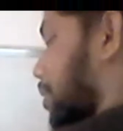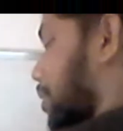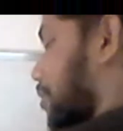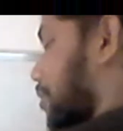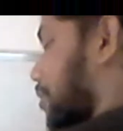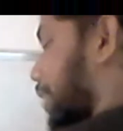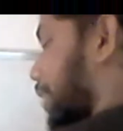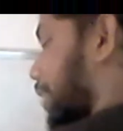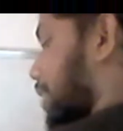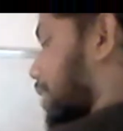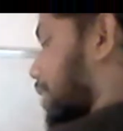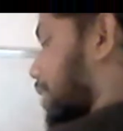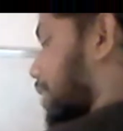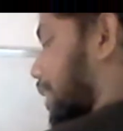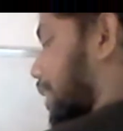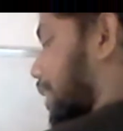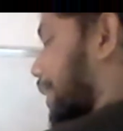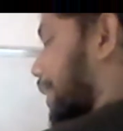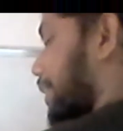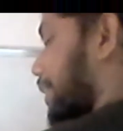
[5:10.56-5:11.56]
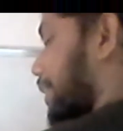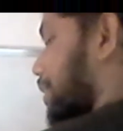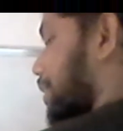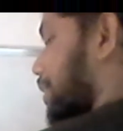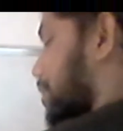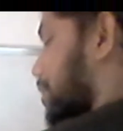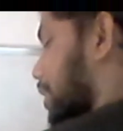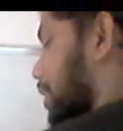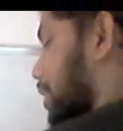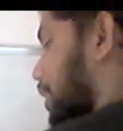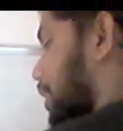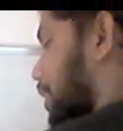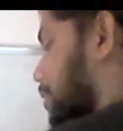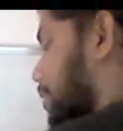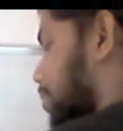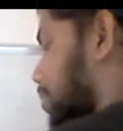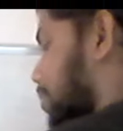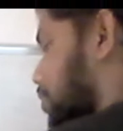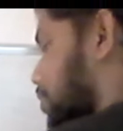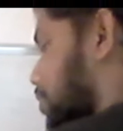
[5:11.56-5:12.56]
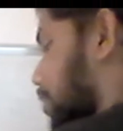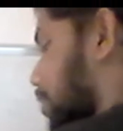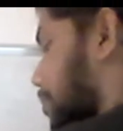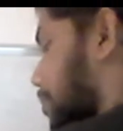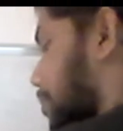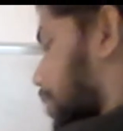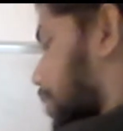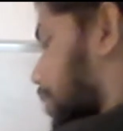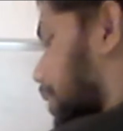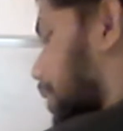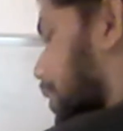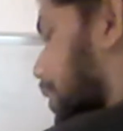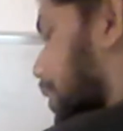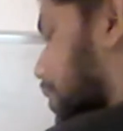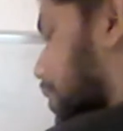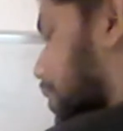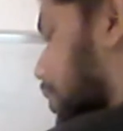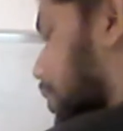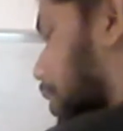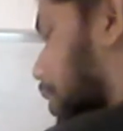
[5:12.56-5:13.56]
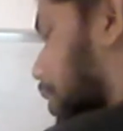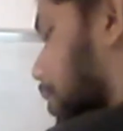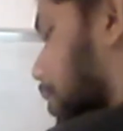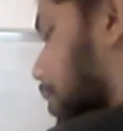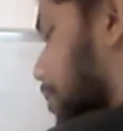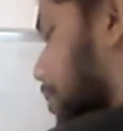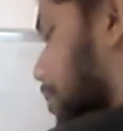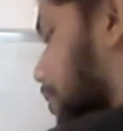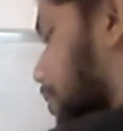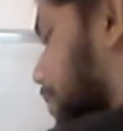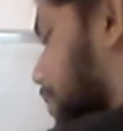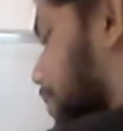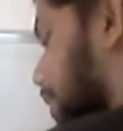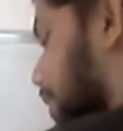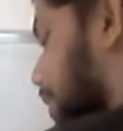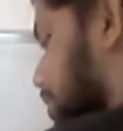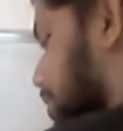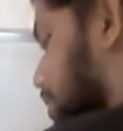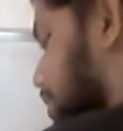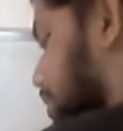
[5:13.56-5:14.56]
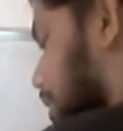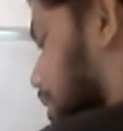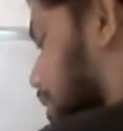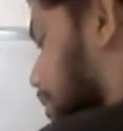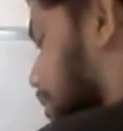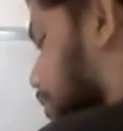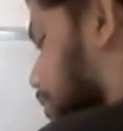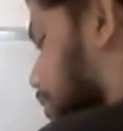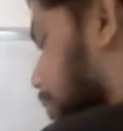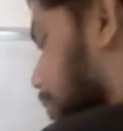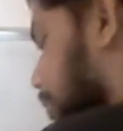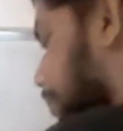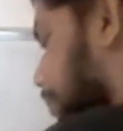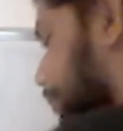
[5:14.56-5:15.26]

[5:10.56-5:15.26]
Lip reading: of XA initially, it was 1.8 into 10 to the power minus 10 MQ.